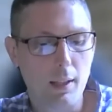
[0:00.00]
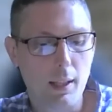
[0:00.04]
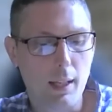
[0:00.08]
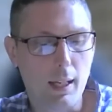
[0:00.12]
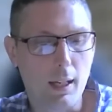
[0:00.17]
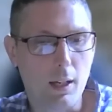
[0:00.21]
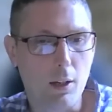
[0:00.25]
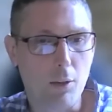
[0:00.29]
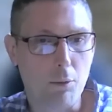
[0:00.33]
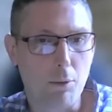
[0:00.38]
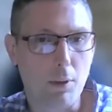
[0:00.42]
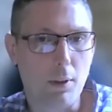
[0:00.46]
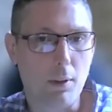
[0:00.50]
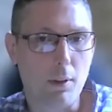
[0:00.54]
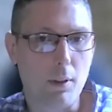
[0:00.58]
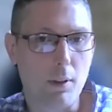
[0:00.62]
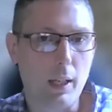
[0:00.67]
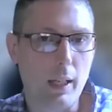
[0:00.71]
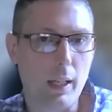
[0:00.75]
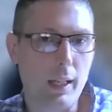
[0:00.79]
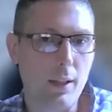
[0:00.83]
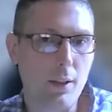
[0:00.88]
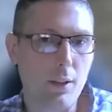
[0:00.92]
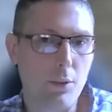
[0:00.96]
However,
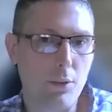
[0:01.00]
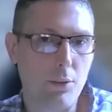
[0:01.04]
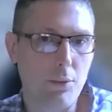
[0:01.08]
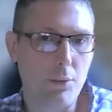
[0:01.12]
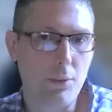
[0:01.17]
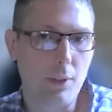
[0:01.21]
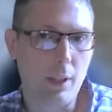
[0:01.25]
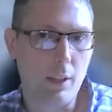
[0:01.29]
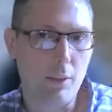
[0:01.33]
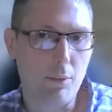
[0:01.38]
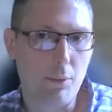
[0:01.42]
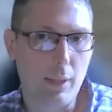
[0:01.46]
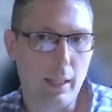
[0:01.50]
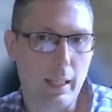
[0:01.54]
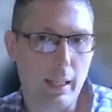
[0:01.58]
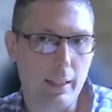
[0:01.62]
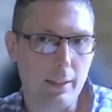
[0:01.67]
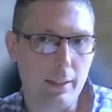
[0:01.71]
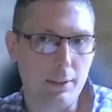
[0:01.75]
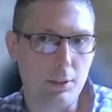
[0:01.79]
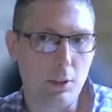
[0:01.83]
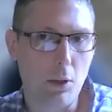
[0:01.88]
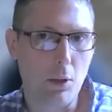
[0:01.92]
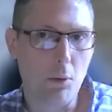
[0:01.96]
if they
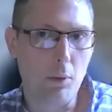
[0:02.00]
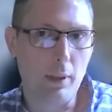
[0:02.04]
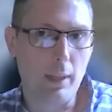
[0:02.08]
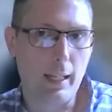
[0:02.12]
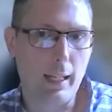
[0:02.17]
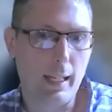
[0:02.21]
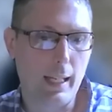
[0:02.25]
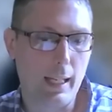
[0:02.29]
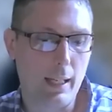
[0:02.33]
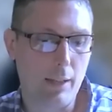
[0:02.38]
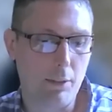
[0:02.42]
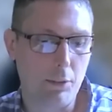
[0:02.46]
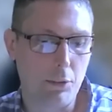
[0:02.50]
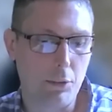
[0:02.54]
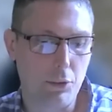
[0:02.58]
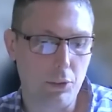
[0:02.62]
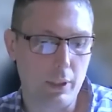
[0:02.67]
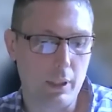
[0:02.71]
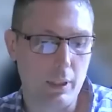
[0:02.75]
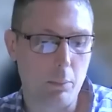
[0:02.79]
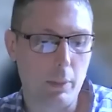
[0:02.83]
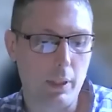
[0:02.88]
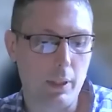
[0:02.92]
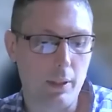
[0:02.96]
don't have a
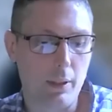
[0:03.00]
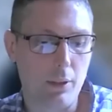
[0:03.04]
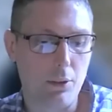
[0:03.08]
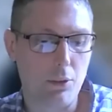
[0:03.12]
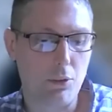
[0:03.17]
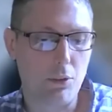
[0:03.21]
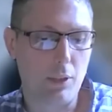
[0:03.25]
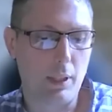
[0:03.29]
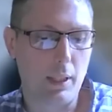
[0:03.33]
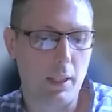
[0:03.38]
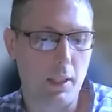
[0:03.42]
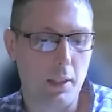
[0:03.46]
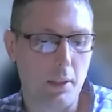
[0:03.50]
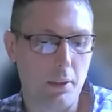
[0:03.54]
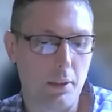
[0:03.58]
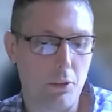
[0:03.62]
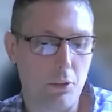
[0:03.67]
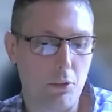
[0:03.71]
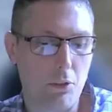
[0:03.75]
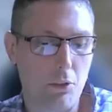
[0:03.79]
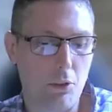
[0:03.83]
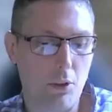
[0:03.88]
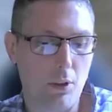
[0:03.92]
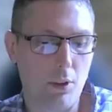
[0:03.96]
CBDC and
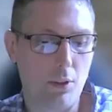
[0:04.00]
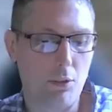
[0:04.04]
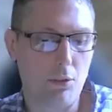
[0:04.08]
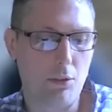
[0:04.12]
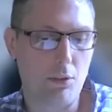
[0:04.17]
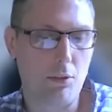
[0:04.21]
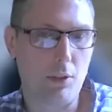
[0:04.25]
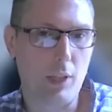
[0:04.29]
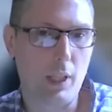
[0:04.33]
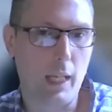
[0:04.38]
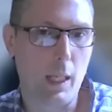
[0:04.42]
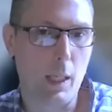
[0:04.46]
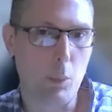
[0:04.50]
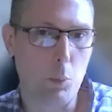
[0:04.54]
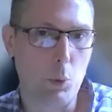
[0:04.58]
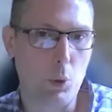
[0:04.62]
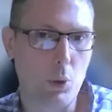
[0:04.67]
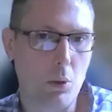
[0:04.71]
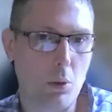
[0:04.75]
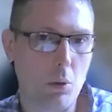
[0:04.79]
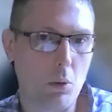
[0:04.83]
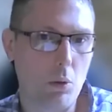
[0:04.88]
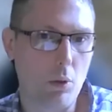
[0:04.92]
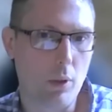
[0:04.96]
it's just
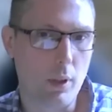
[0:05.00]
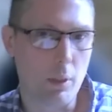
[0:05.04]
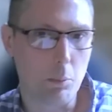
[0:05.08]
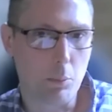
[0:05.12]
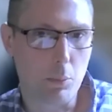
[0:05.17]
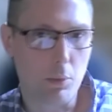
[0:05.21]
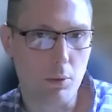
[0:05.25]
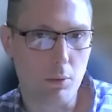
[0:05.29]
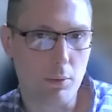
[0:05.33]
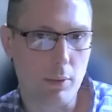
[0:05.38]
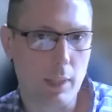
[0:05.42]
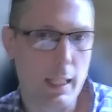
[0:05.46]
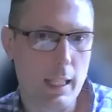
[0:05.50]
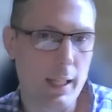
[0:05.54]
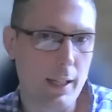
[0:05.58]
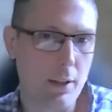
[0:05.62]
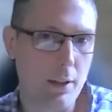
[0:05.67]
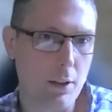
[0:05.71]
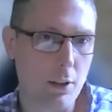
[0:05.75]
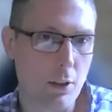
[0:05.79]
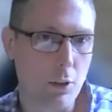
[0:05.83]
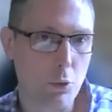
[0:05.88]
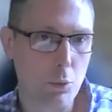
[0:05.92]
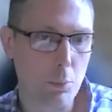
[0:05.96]
stable coin
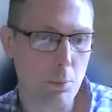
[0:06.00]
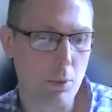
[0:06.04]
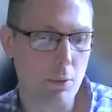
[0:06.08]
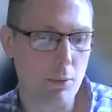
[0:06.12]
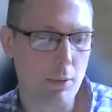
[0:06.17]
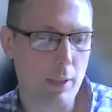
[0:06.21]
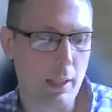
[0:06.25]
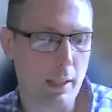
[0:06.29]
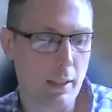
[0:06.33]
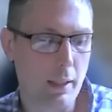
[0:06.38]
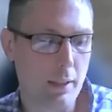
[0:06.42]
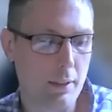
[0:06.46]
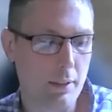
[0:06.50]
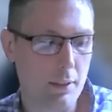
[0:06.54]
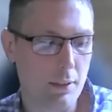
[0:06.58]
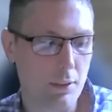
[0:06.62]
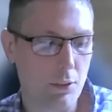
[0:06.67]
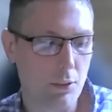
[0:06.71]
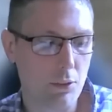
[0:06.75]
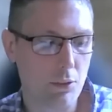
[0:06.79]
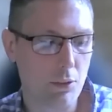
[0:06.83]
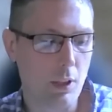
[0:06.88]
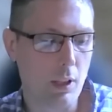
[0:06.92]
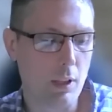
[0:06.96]
providers providing the
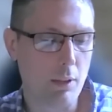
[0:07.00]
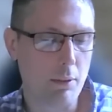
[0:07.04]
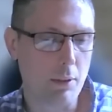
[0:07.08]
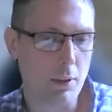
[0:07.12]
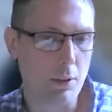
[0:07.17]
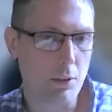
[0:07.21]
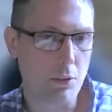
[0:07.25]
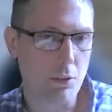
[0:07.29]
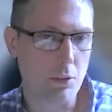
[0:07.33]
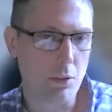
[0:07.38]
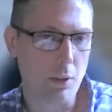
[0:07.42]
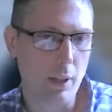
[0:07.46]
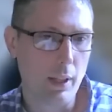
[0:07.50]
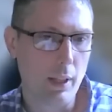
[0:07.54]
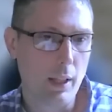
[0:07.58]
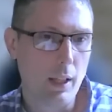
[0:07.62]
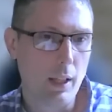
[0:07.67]
service,